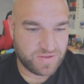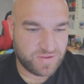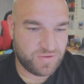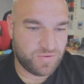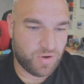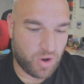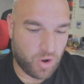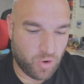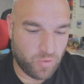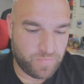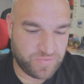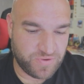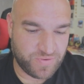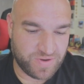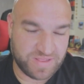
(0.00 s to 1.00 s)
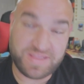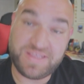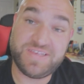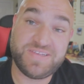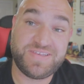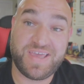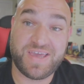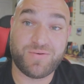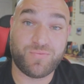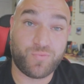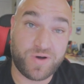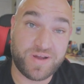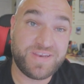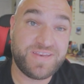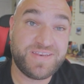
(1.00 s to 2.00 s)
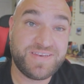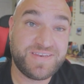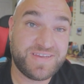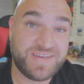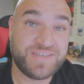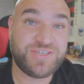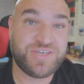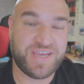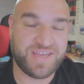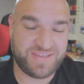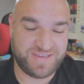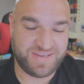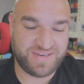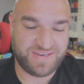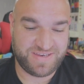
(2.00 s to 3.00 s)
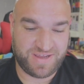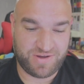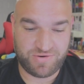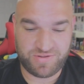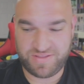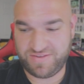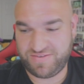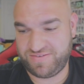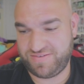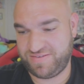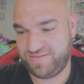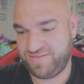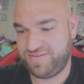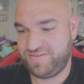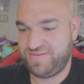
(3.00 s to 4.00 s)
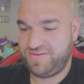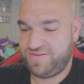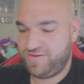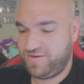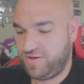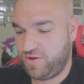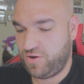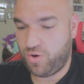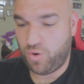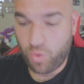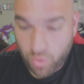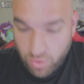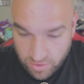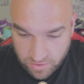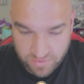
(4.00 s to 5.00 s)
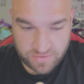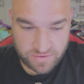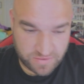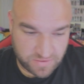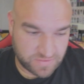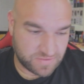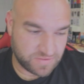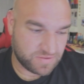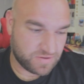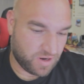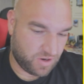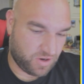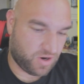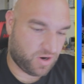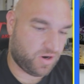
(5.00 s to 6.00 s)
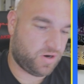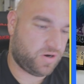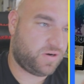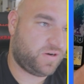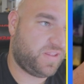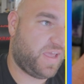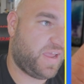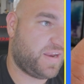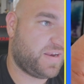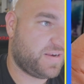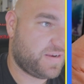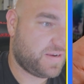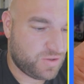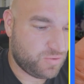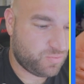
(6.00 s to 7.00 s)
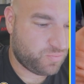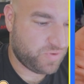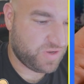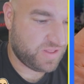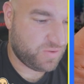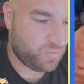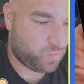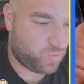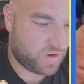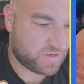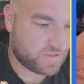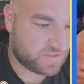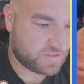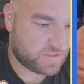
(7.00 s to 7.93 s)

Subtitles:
you hope you at least get one enchanted out of this, or a card that you really want